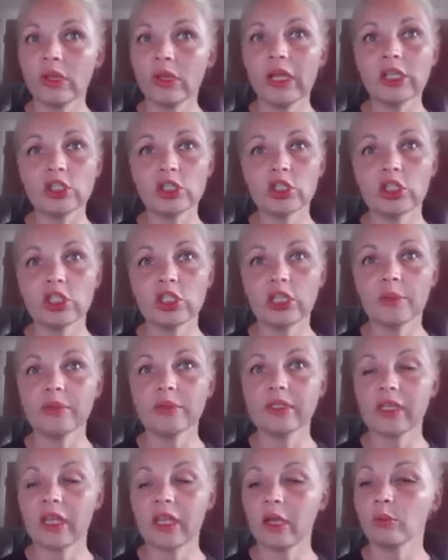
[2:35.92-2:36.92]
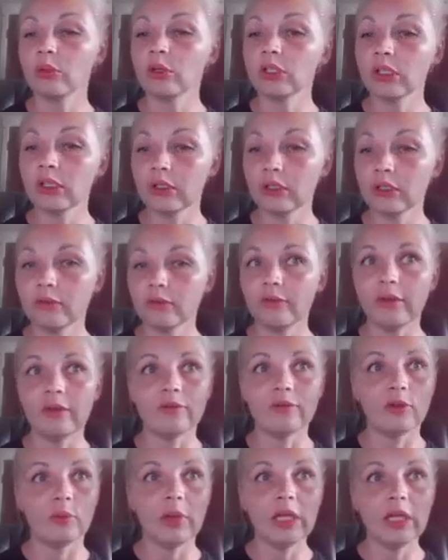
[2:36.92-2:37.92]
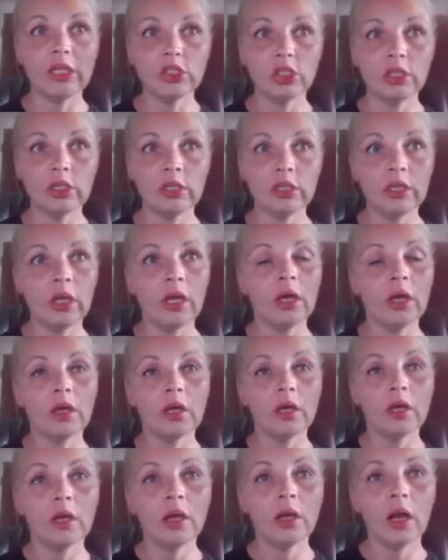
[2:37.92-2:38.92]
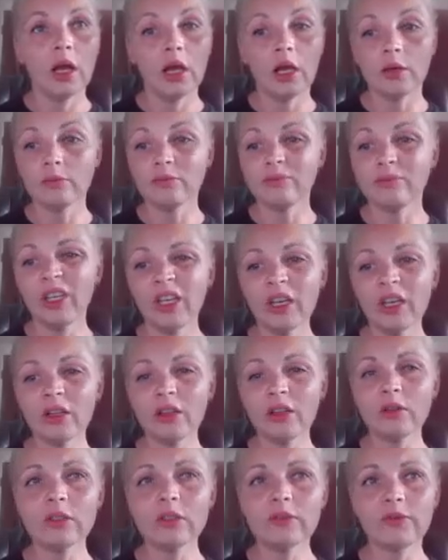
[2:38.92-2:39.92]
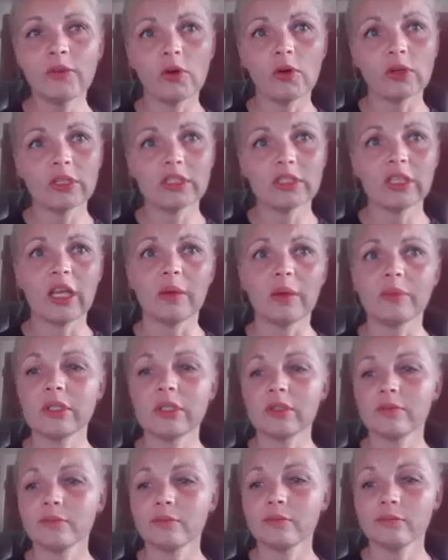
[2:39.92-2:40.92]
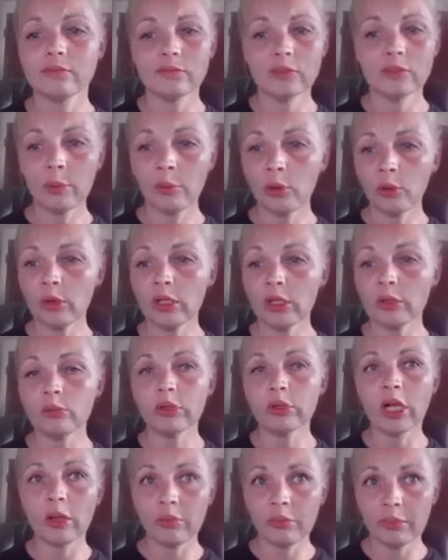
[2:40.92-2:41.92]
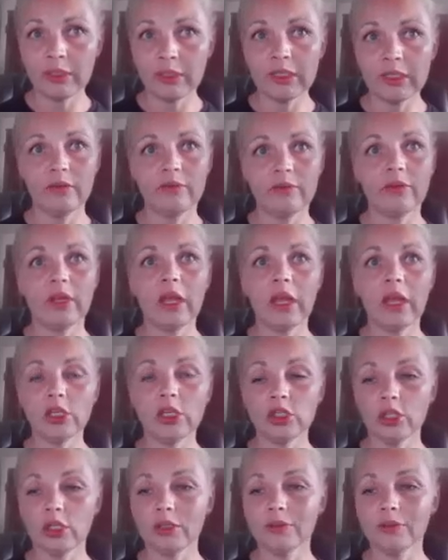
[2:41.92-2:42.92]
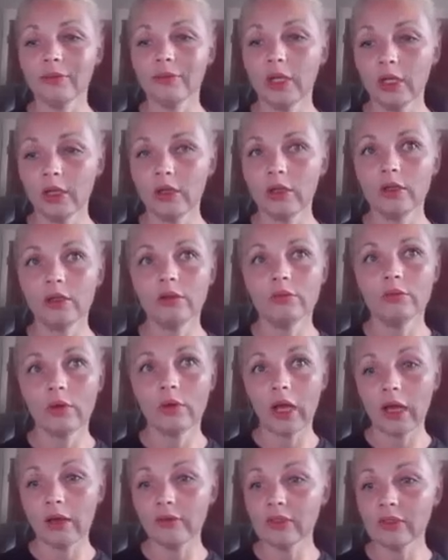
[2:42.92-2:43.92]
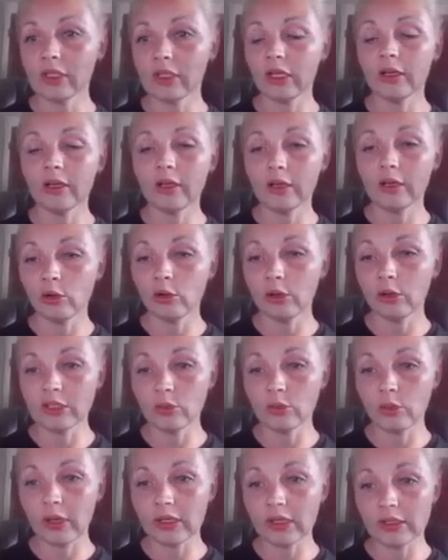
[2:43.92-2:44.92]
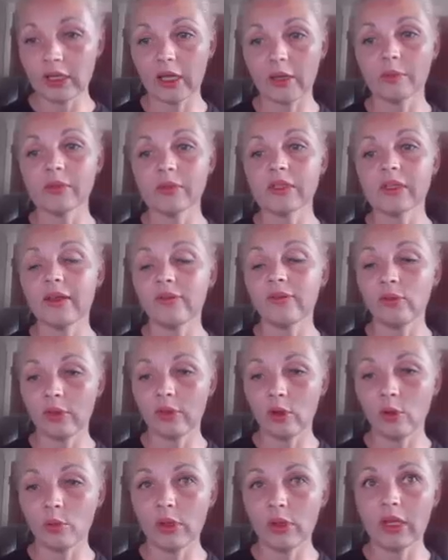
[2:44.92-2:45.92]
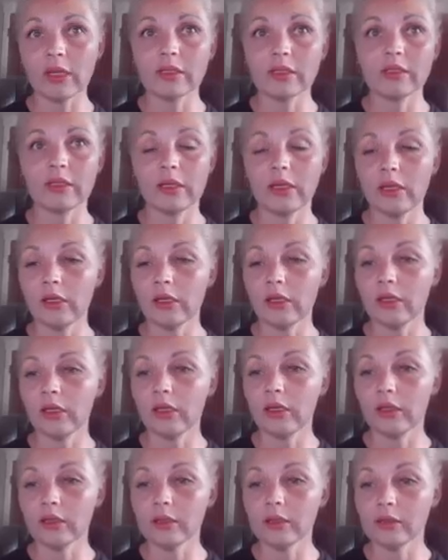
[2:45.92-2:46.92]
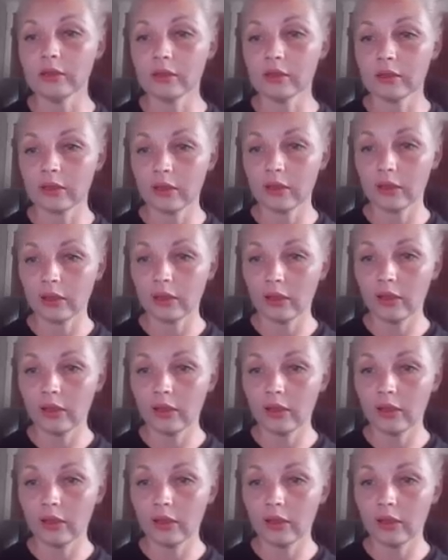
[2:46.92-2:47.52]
relationships and predictive information. It includes 4 steps. Number 1, problem identification. Obviously, our increased wait times left without being seen is